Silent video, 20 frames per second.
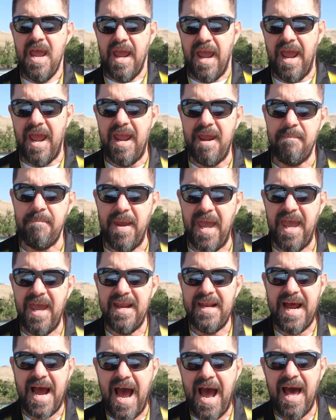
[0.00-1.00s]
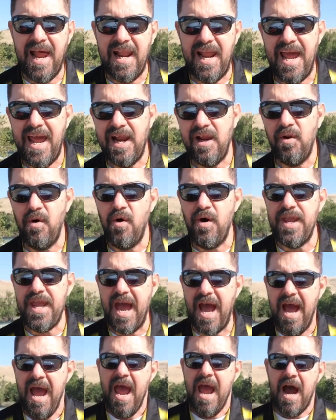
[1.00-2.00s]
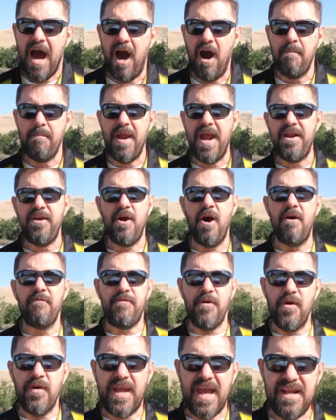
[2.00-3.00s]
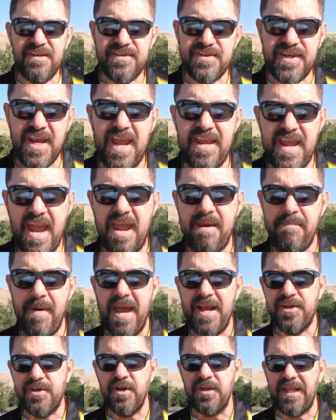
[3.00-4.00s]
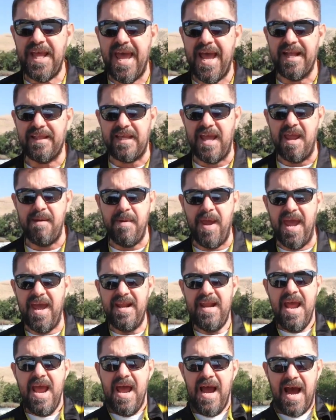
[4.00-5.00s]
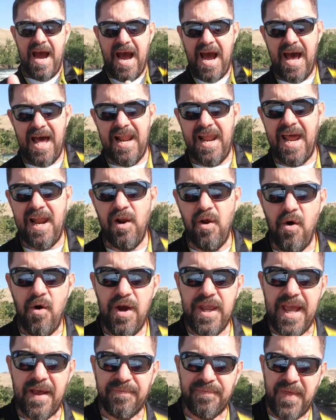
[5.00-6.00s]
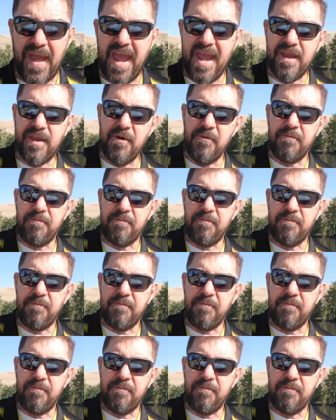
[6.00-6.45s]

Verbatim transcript: Amen. Hallelujah. How many of you can say amen to that? Amen. Hallelujah. Thank you,